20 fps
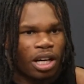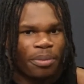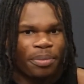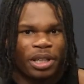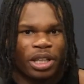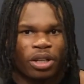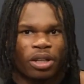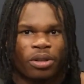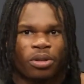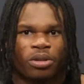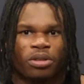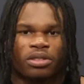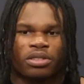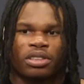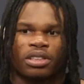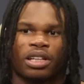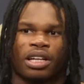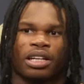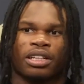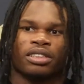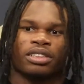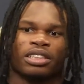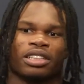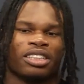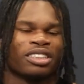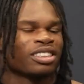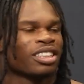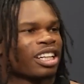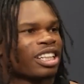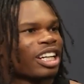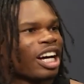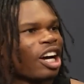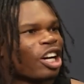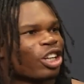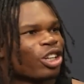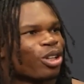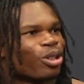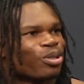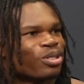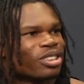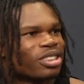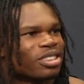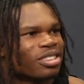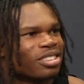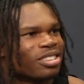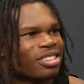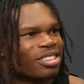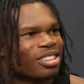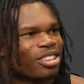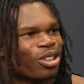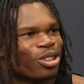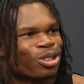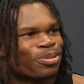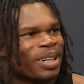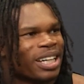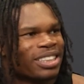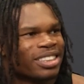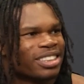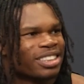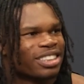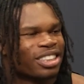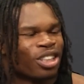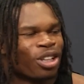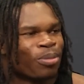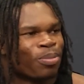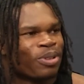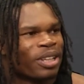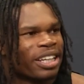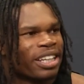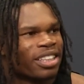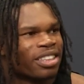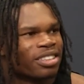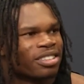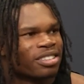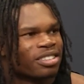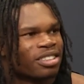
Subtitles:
I mean, it's kind of our coach. Coach Mathis, he don't play.